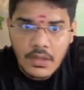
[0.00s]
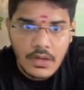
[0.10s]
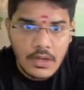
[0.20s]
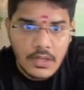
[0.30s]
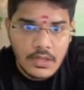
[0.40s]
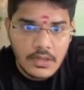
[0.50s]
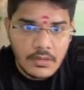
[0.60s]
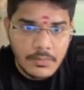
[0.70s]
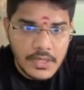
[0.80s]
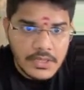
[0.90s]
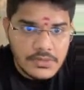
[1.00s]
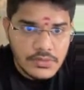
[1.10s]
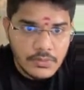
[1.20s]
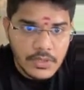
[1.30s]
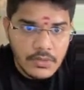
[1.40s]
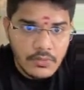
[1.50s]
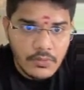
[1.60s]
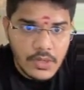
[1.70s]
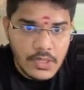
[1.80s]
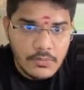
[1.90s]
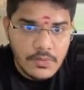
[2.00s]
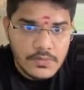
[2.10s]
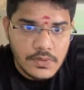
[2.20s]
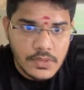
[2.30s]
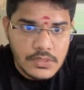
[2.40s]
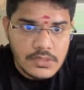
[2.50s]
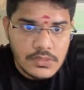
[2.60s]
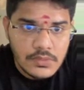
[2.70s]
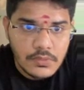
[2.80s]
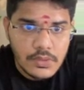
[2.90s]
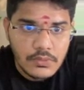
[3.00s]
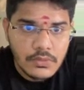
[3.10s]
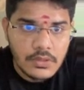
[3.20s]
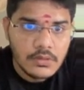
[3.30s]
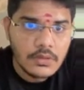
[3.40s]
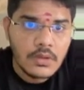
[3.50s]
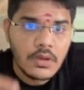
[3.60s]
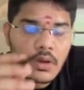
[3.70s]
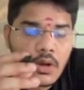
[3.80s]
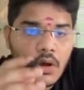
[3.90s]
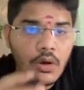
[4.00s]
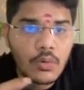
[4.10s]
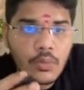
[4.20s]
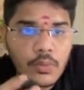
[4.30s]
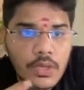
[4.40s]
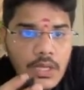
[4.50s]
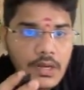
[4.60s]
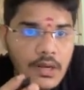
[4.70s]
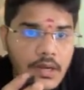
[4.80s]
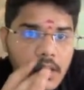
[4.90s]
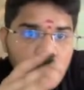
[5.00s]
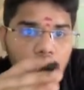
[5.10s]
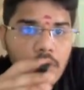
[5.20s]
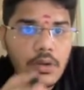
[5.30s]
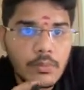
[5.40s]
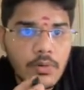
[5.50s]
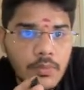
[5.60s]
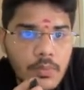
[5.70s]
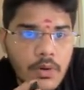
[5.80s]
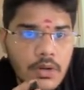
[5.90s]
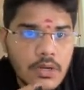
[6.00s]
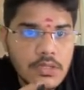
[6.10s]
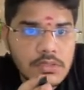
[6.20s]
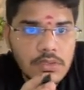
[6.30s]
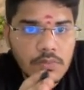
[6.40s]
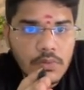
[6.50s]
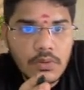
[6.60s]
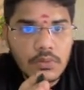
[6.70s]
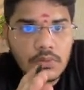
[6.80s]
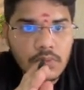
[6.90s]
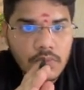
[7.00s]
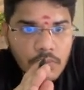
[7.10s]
like by assuming volume of solids is equal to 1, how we can write volume of water is equal to